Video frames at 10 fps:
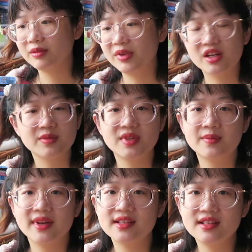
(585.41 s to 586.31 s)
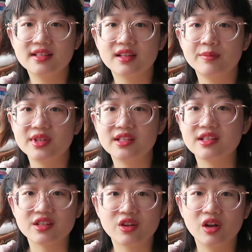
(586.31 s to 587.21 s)
Because Miss Betsy's business
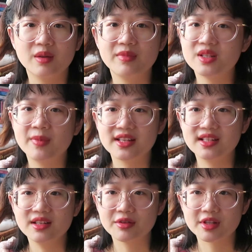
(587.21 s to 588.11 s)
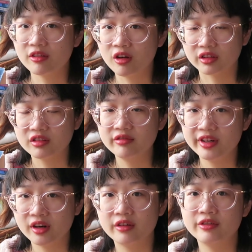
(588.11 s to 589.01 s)
is gone and Miss Betsy was gotten
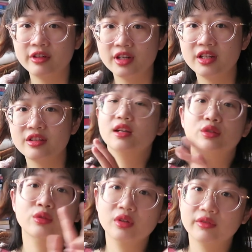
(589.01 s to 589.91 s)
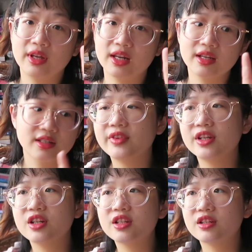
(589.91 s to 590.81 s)
rid of already. There are 2 novellas. They
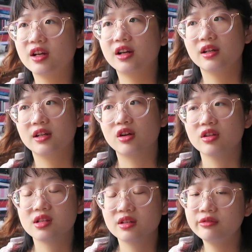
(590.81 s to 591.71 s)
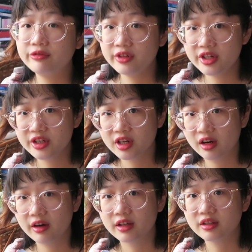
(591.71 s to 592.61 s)
just concern fringe
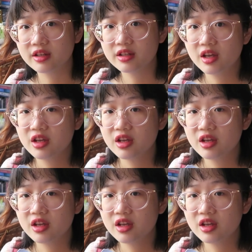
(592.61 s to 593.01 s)
characters.